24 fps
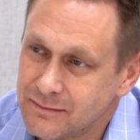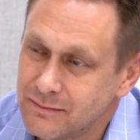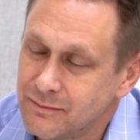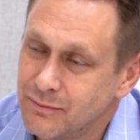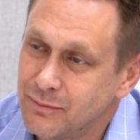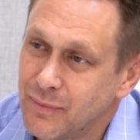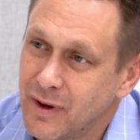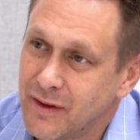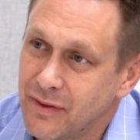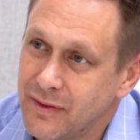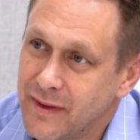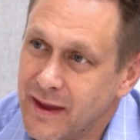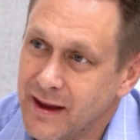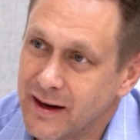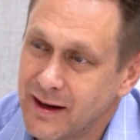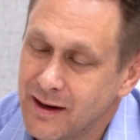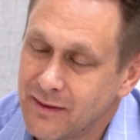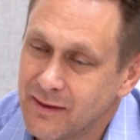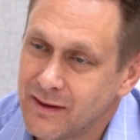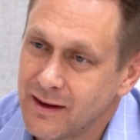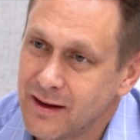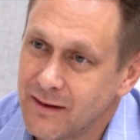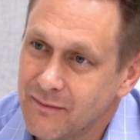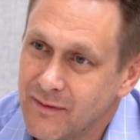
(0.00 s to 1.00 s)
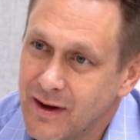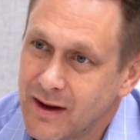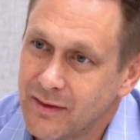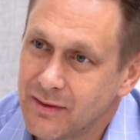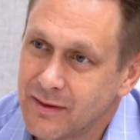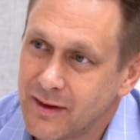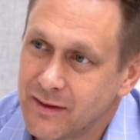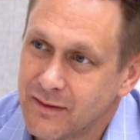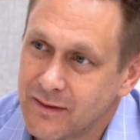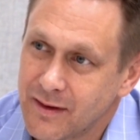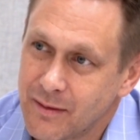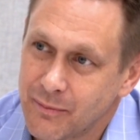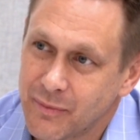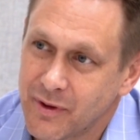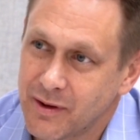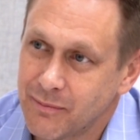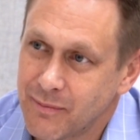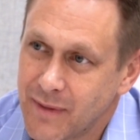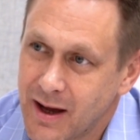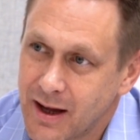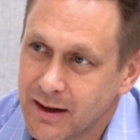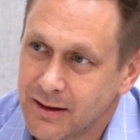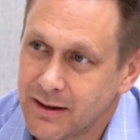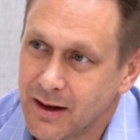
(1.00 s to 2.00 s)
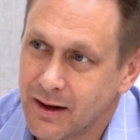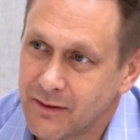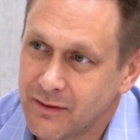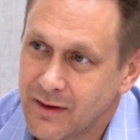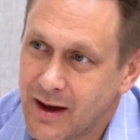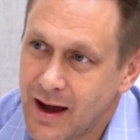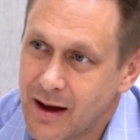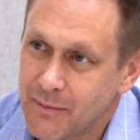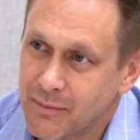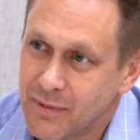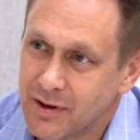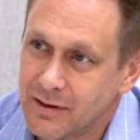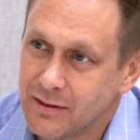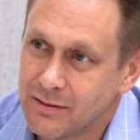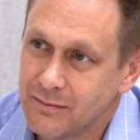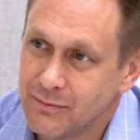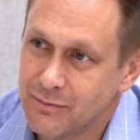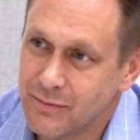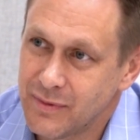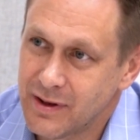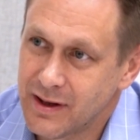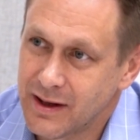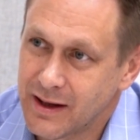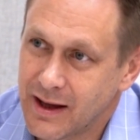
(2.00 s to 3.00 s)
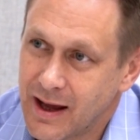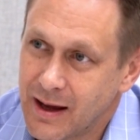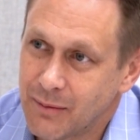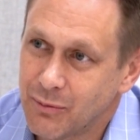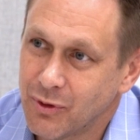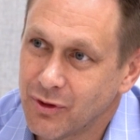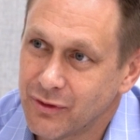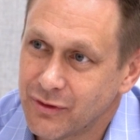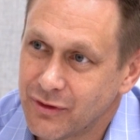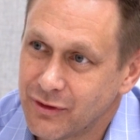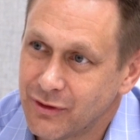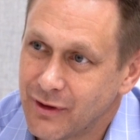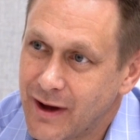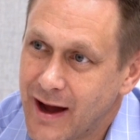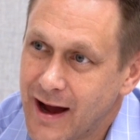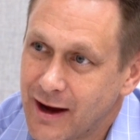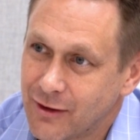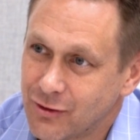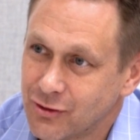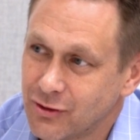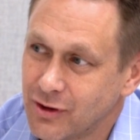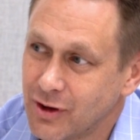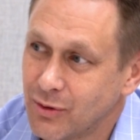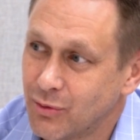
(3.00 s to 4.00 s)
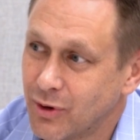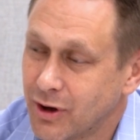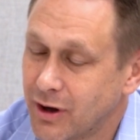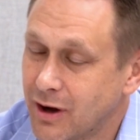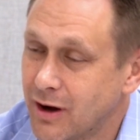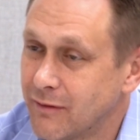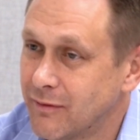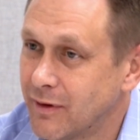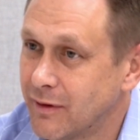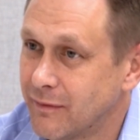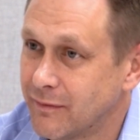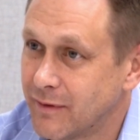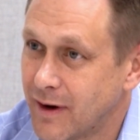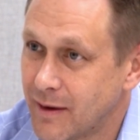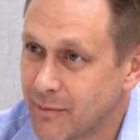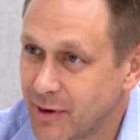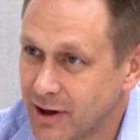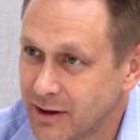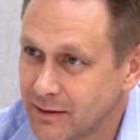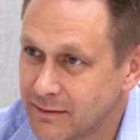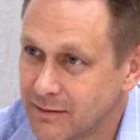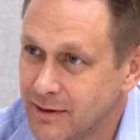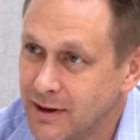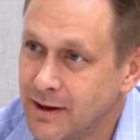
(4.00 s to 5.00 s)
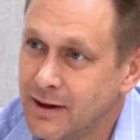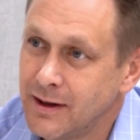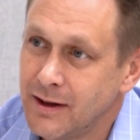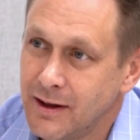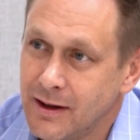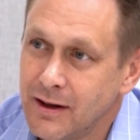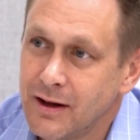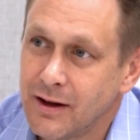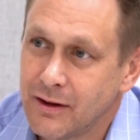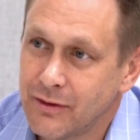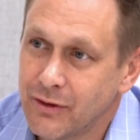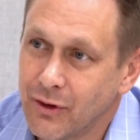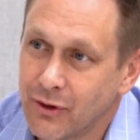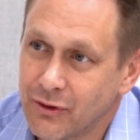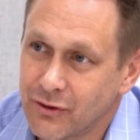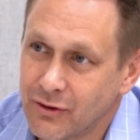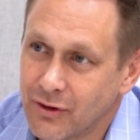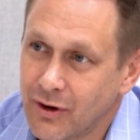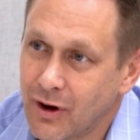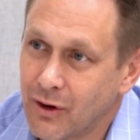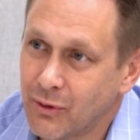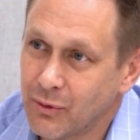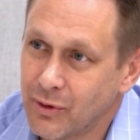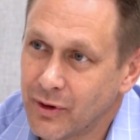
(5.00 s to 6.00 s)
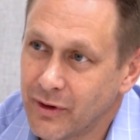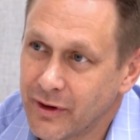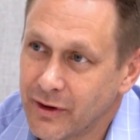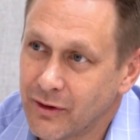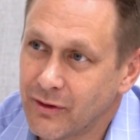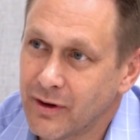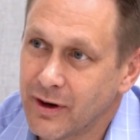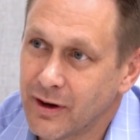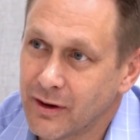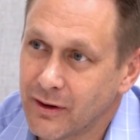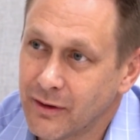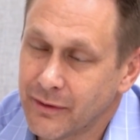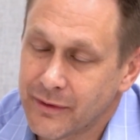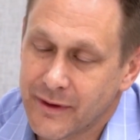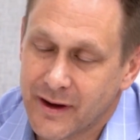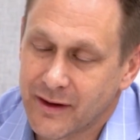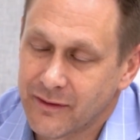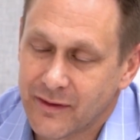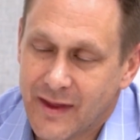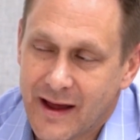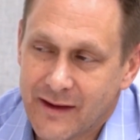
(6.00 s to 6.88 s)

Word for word: but then in the event that something bad does happen, being able to actually recover from it those are all really critical things.